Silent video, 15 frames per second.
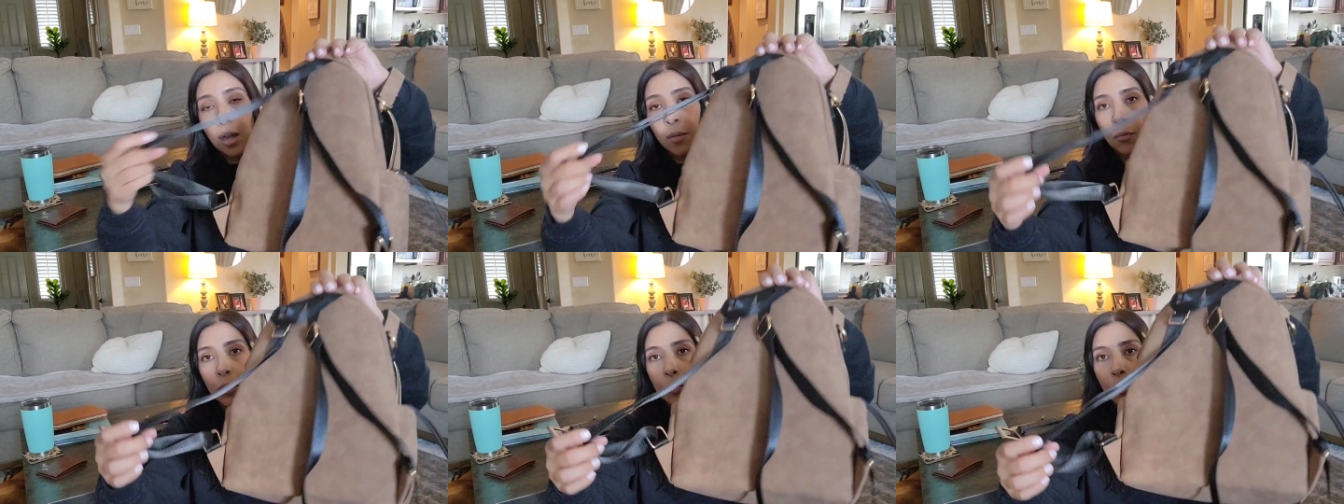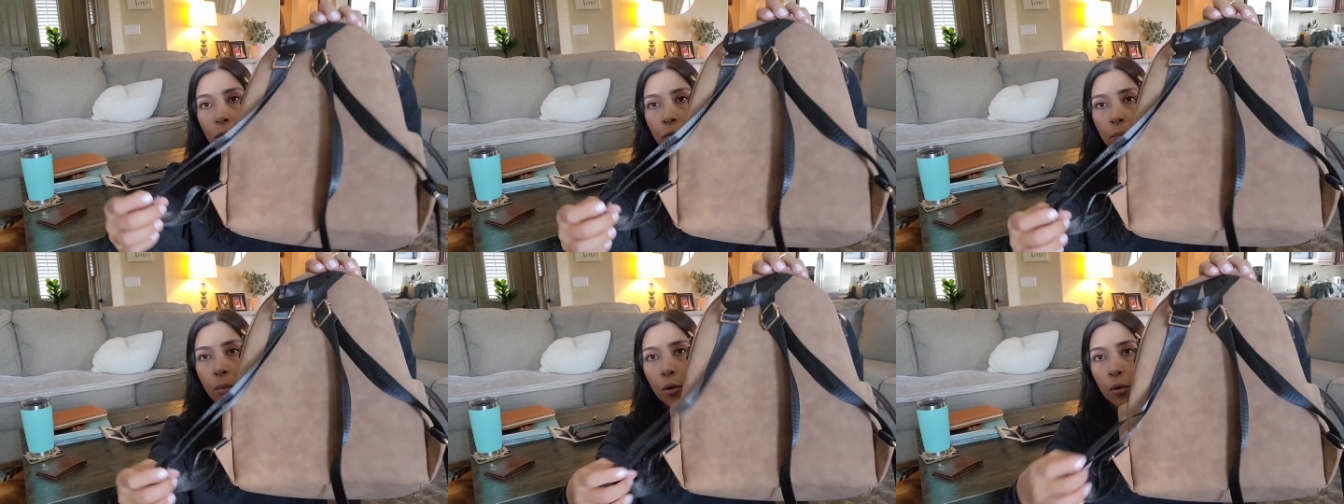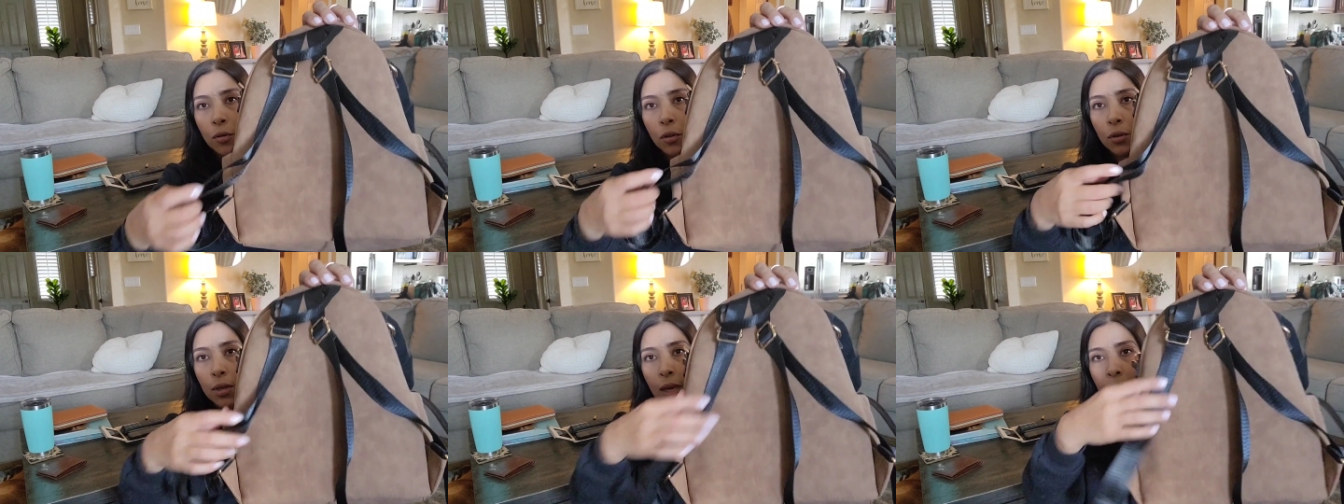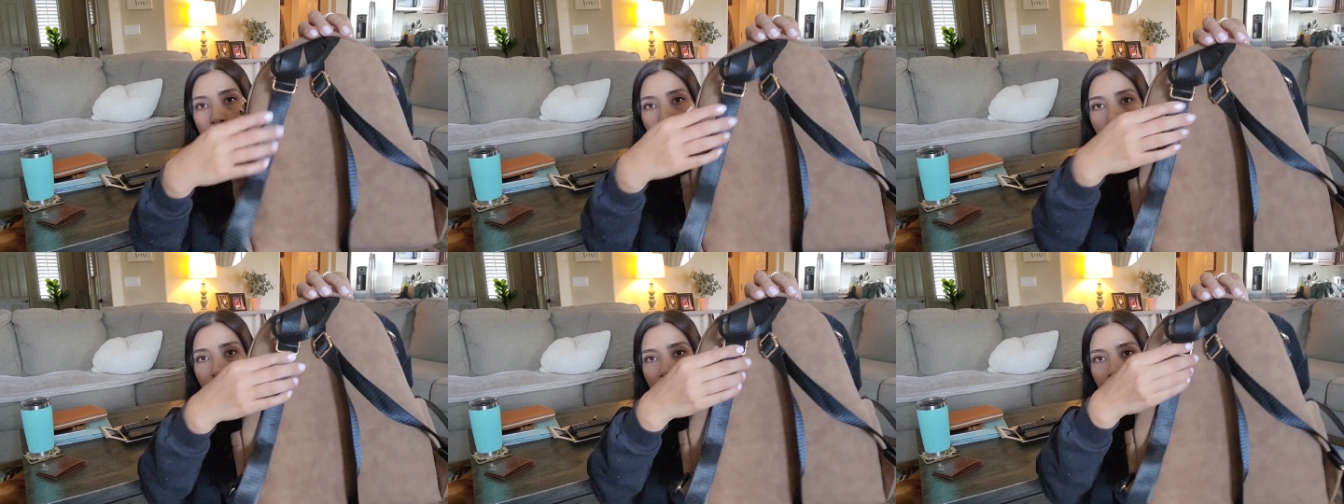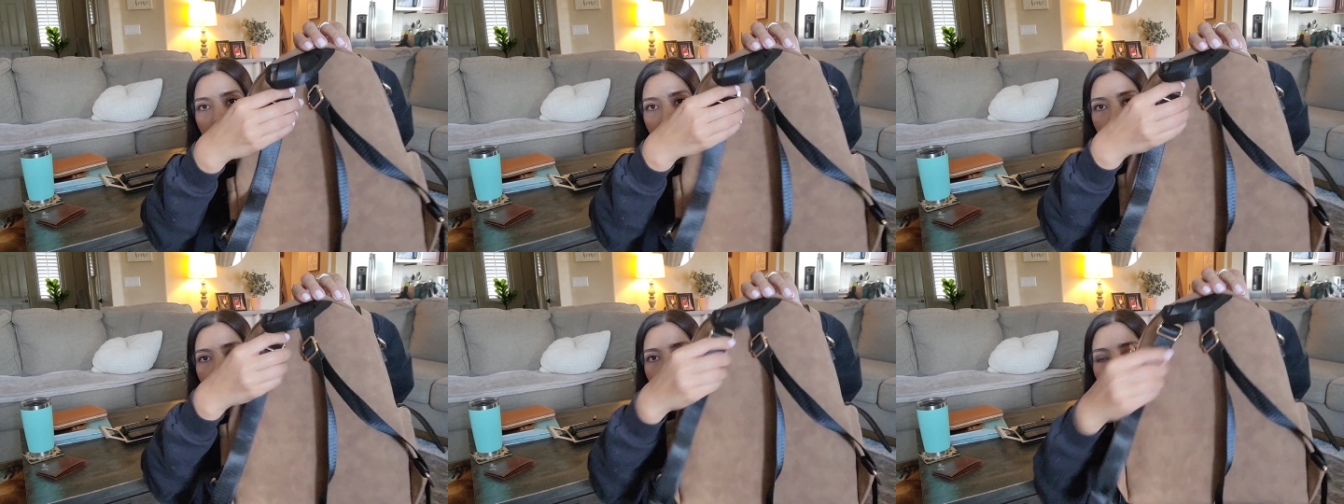um, removable. You can
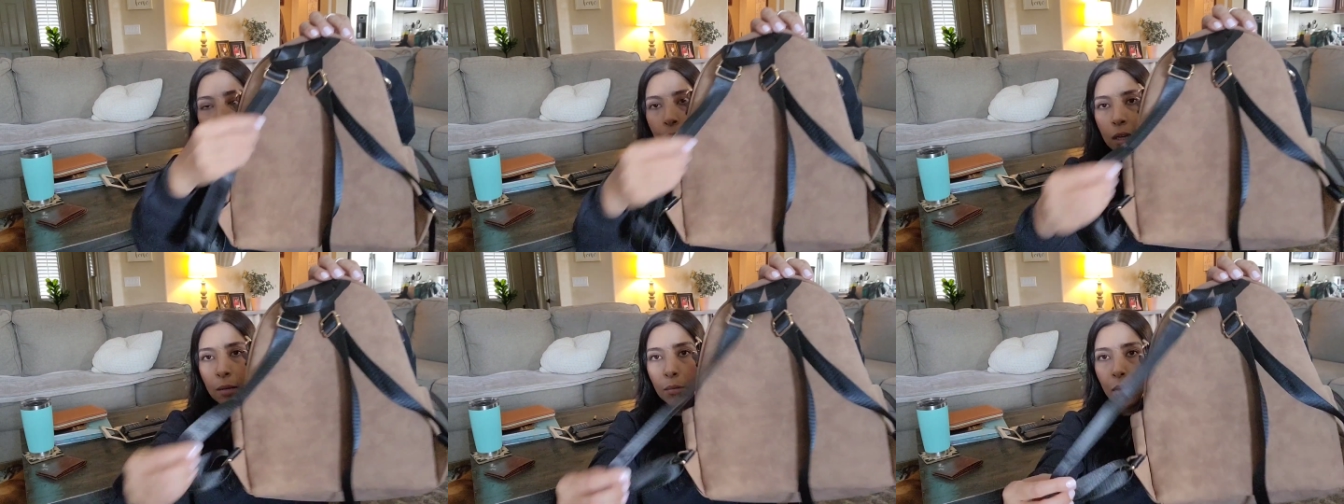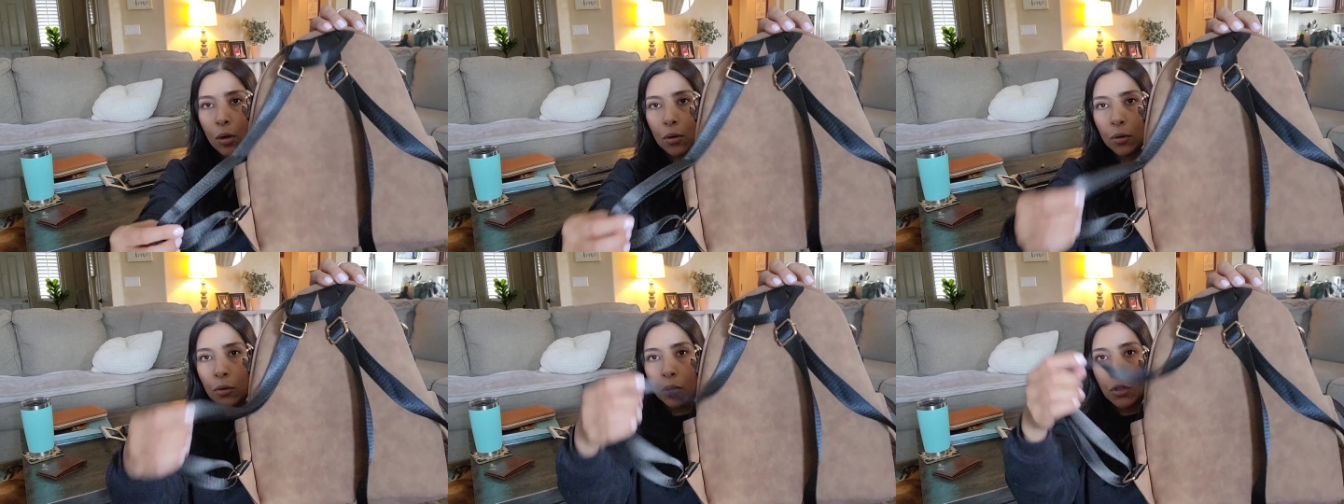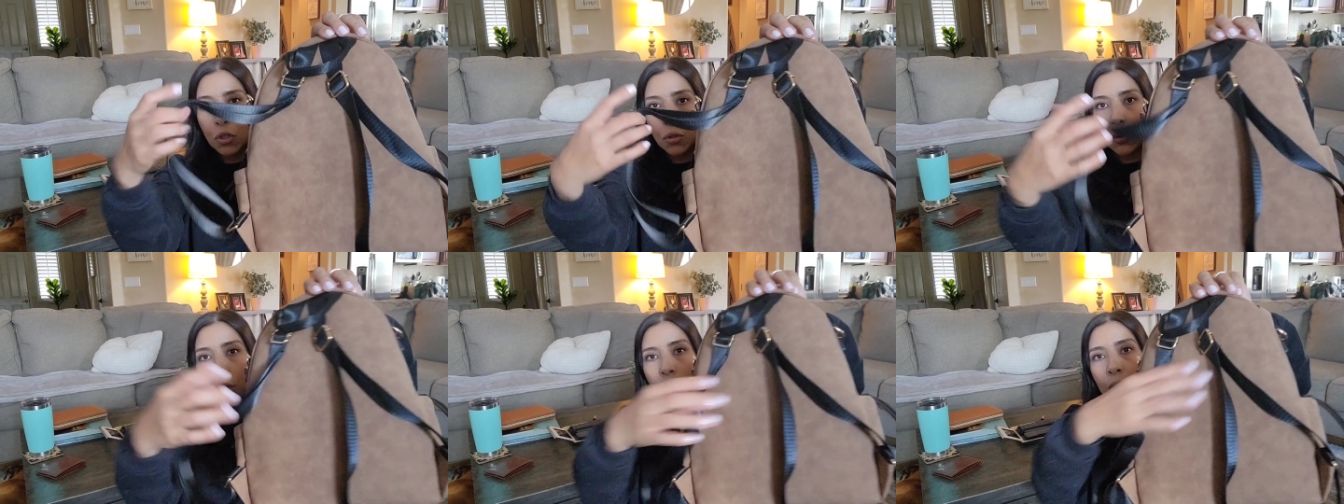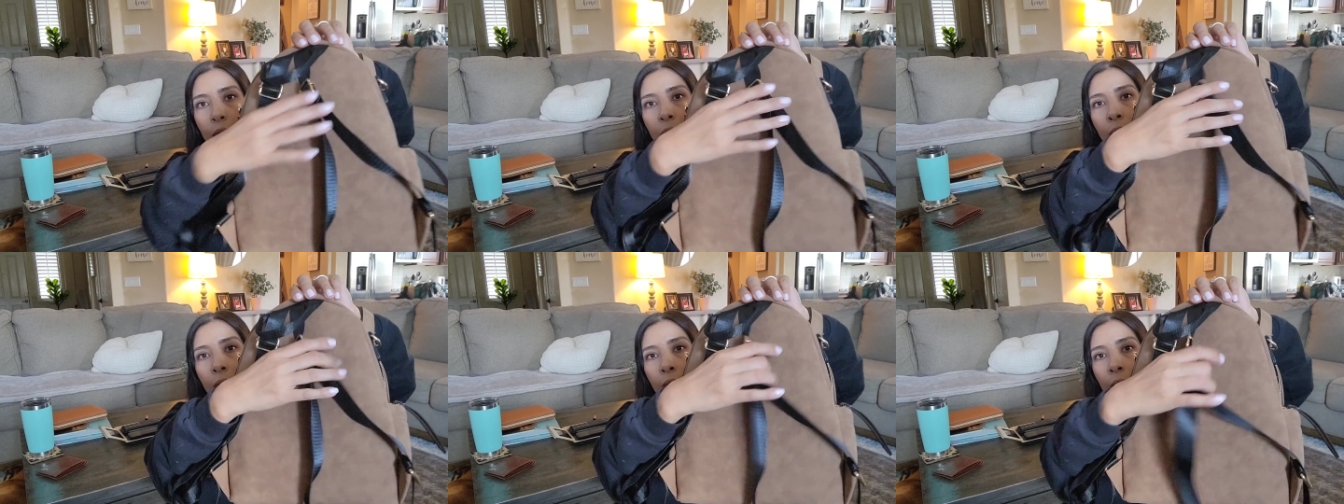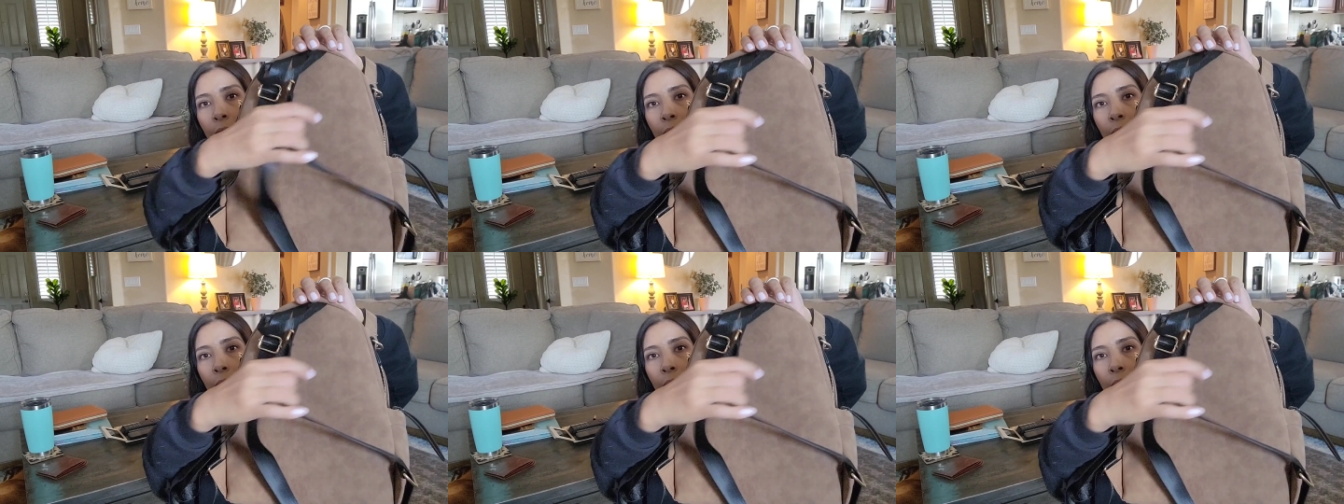adjust them to make them longer or shorter.